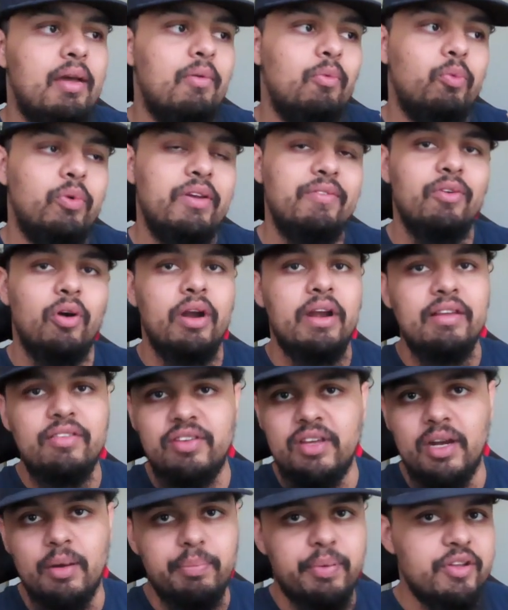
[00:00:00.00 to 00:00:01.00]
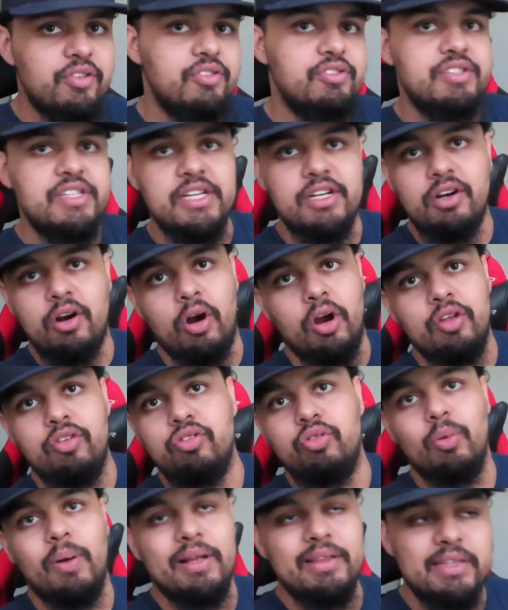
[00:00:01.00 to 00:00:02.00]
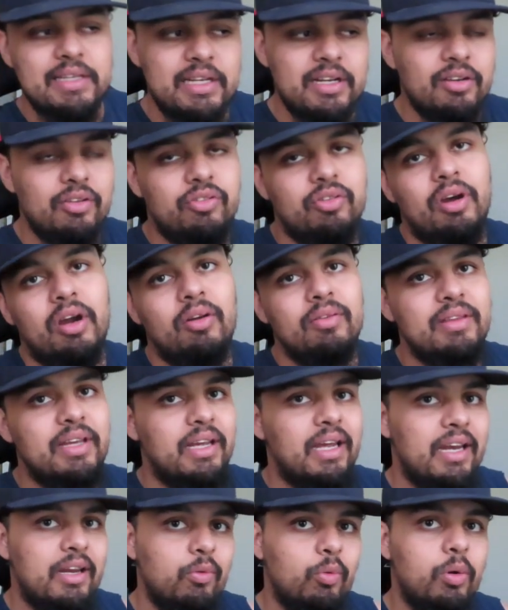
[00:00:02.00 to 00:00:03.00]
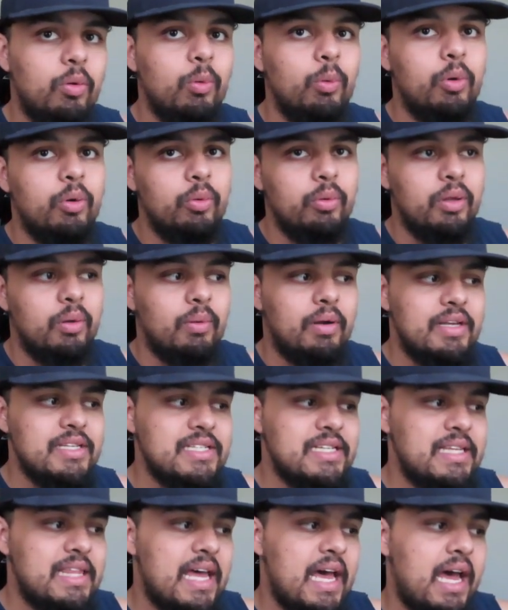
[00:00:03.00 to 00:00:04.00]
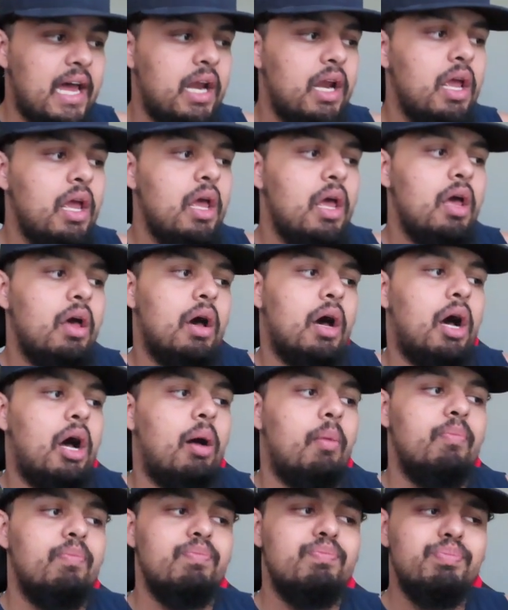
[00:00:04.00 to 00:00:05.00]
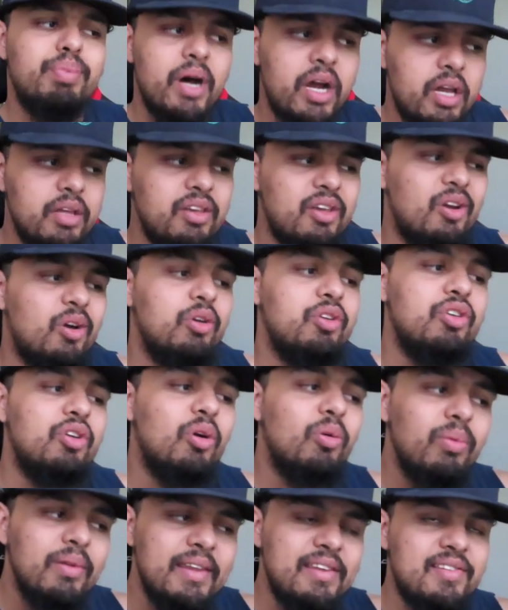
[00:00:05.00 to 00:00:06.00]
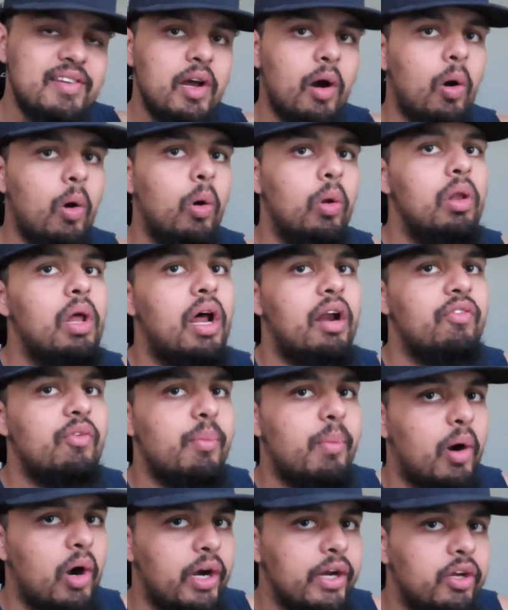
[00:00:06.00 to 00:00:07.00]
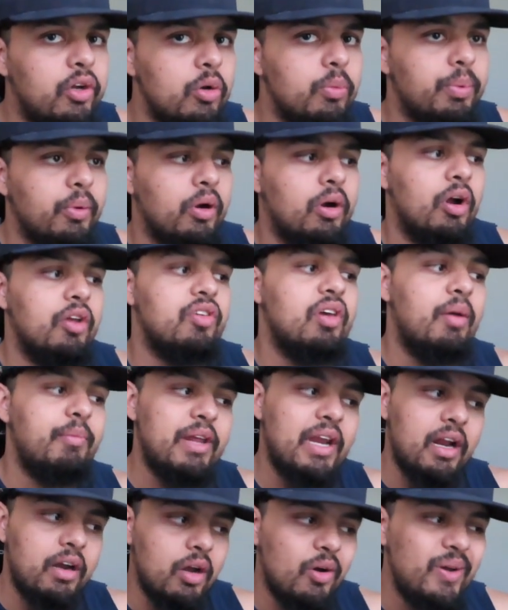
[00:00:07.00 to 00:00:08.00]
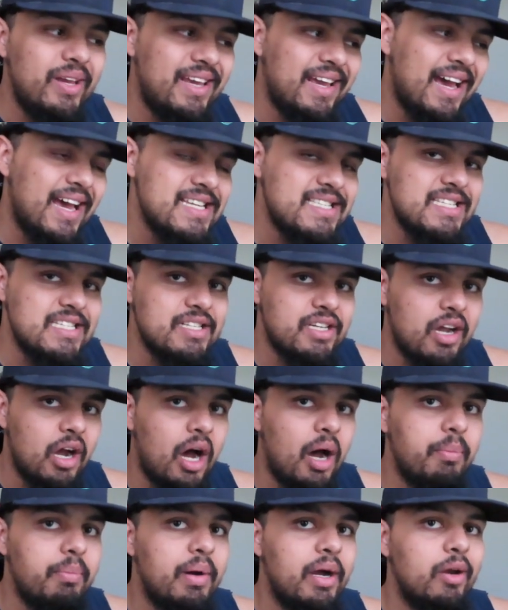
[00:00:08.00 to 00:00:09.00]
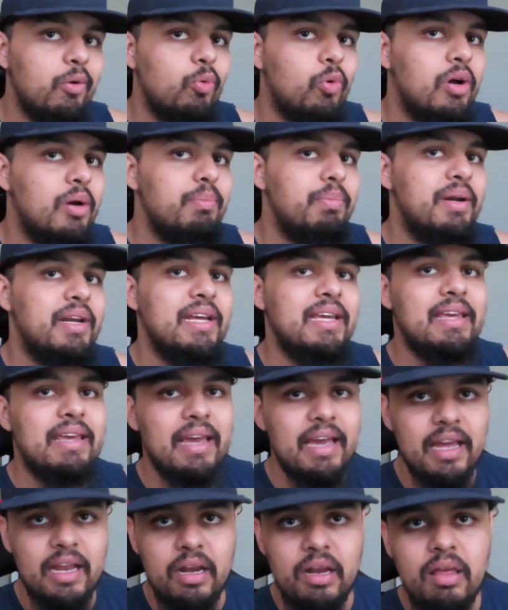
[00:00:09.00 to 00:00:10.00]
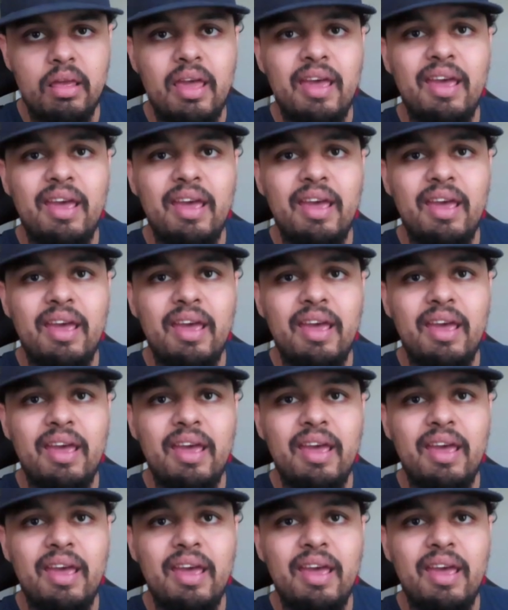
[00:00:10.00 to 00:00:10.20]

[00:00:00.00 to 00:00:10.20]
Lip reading: we've already seen a bunch of Zeke cards throughout the year, so I don't think anyone would really want to see that. But, you don't really see a whole lot of Amari Cooper cards. I know he has this combine one, but again,